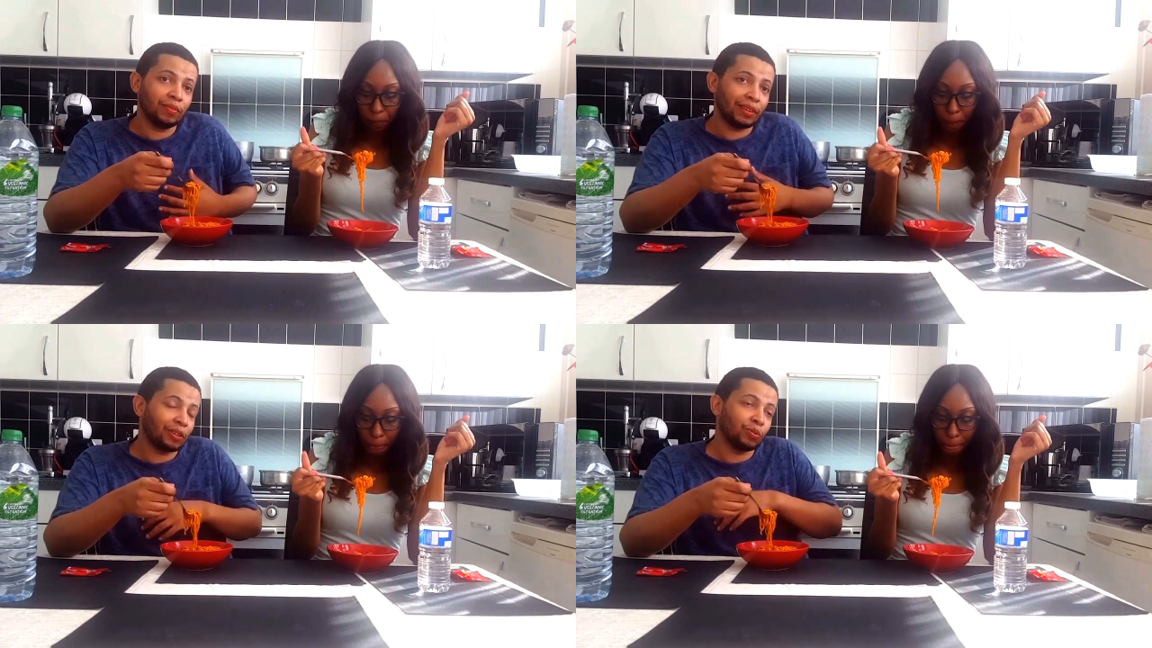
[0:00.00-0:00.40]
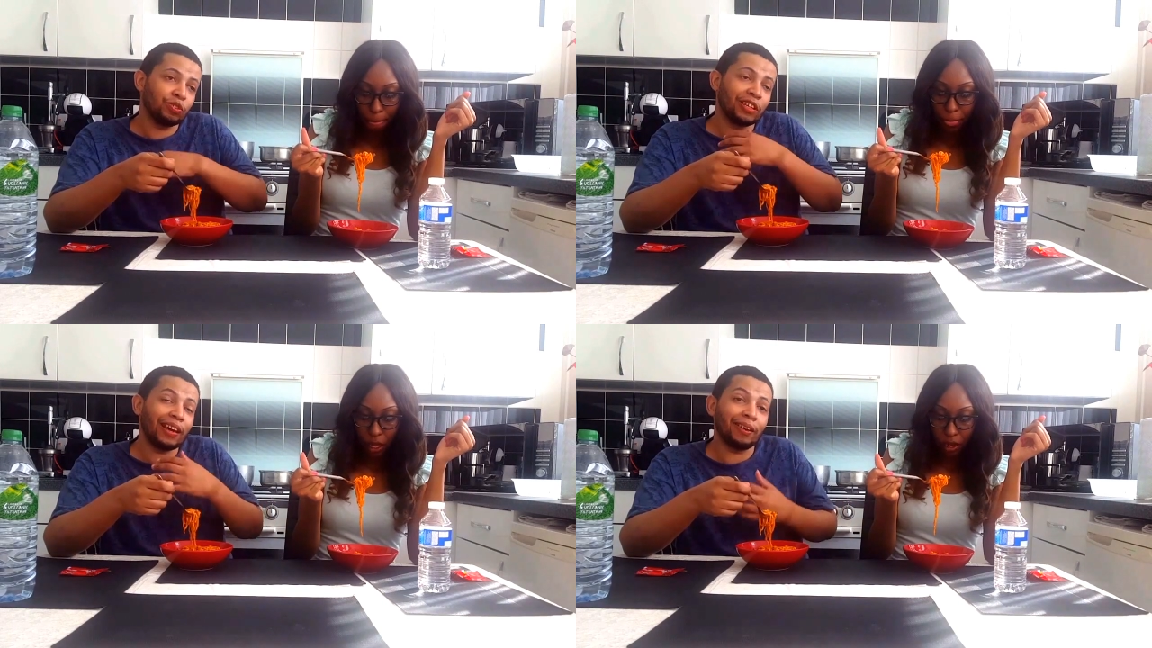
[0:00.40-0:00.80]
Speaker 1: that's all
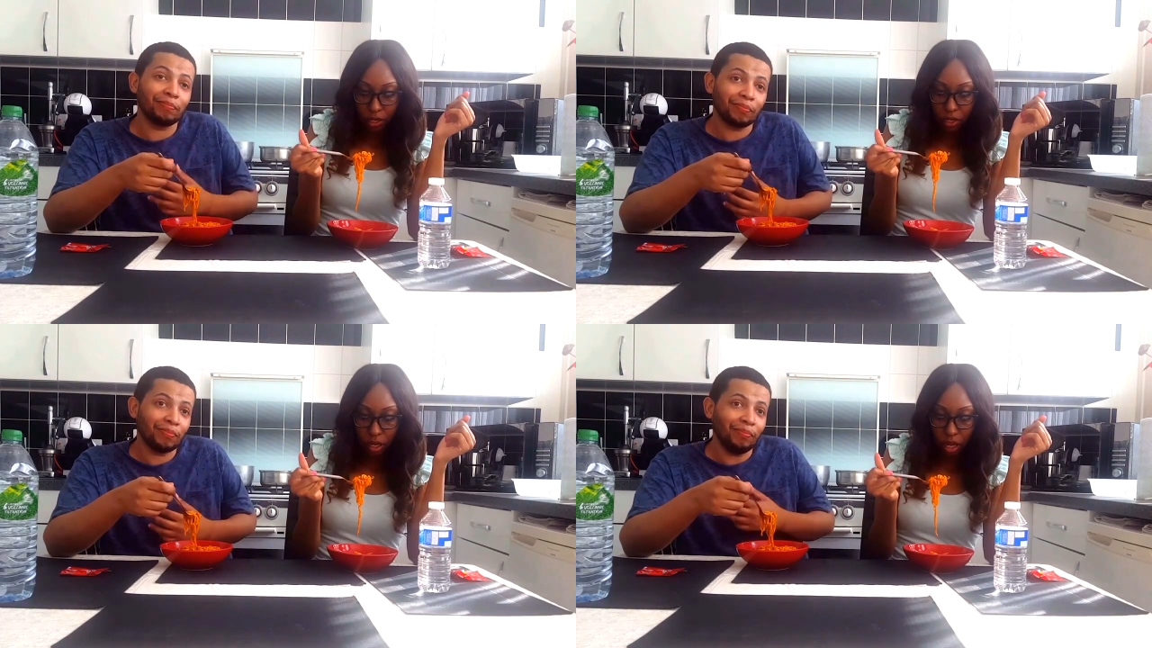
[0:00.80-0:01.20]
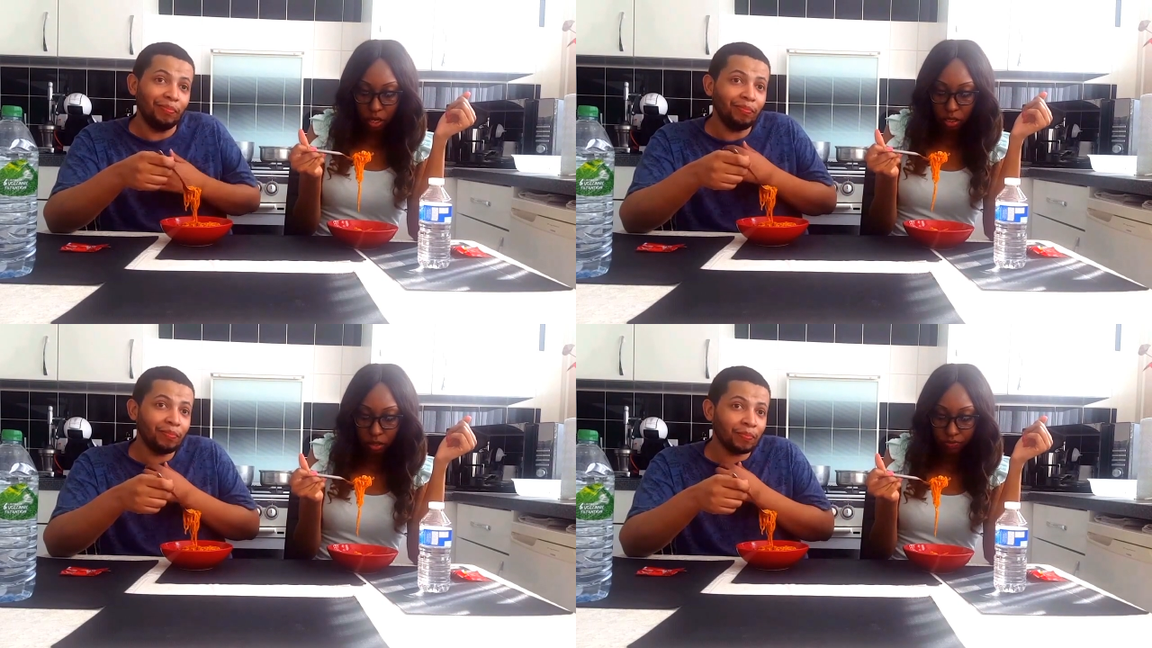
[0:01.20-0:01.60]
she ate.
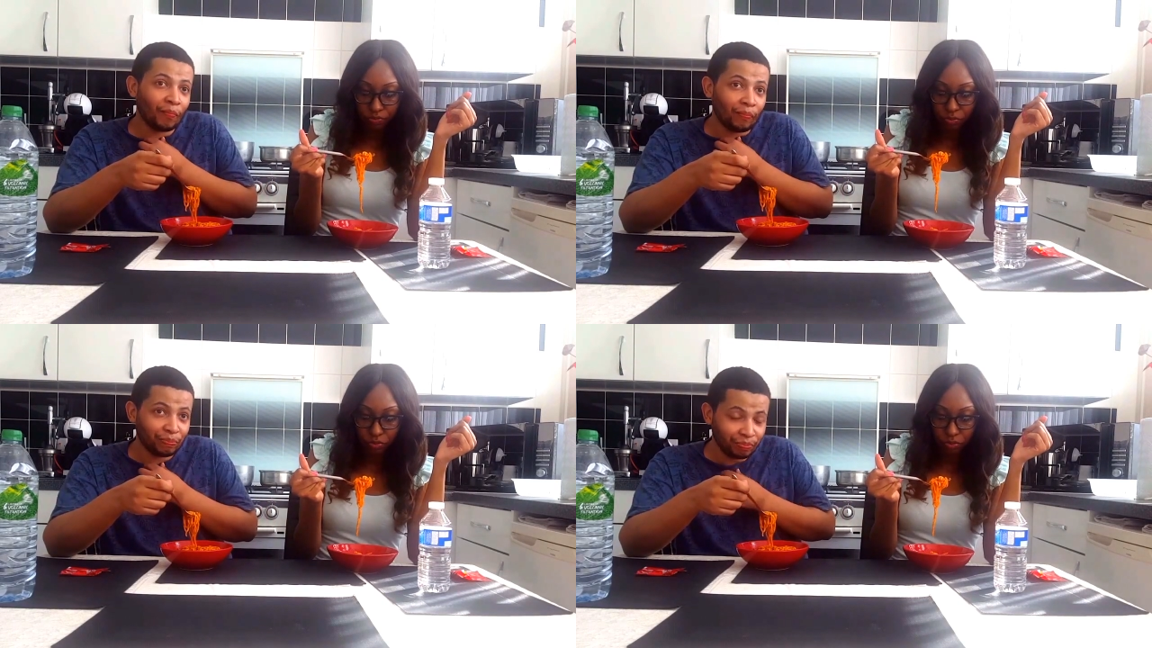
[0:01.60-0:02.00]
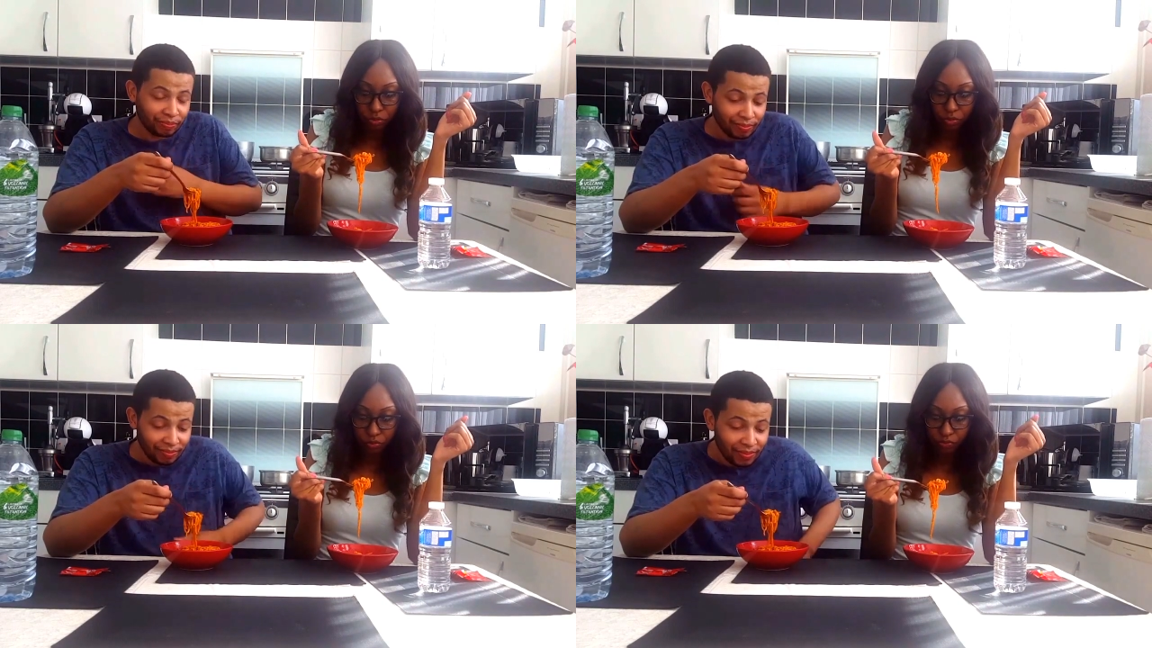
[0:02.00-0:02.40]
Wow.